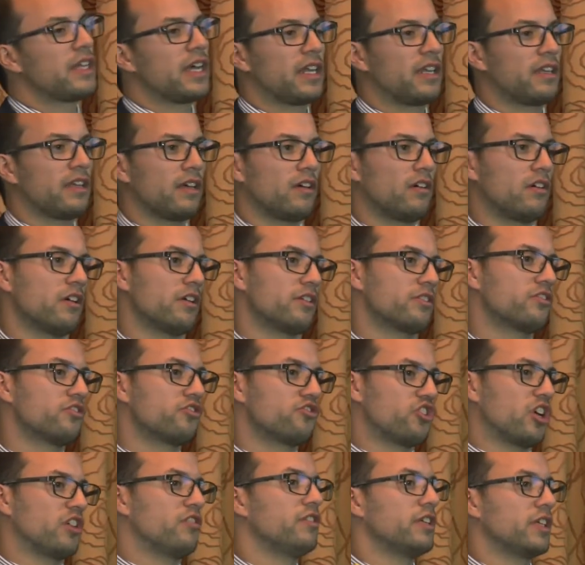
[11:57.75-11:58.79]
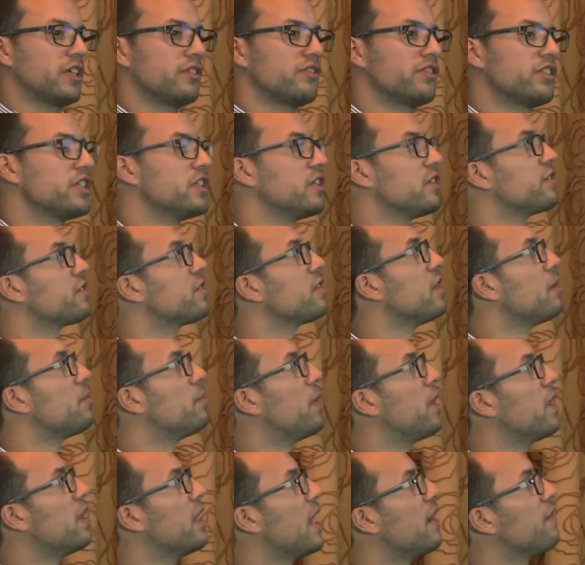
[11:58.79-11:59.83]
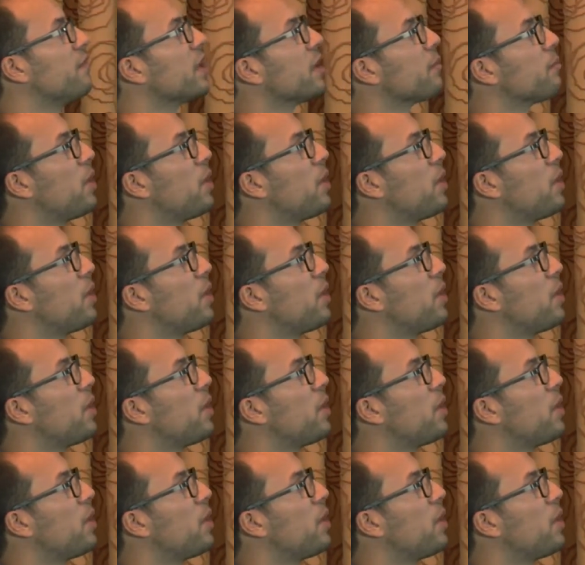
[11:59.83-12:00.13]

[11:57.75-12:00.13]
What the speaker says: that are generally considered having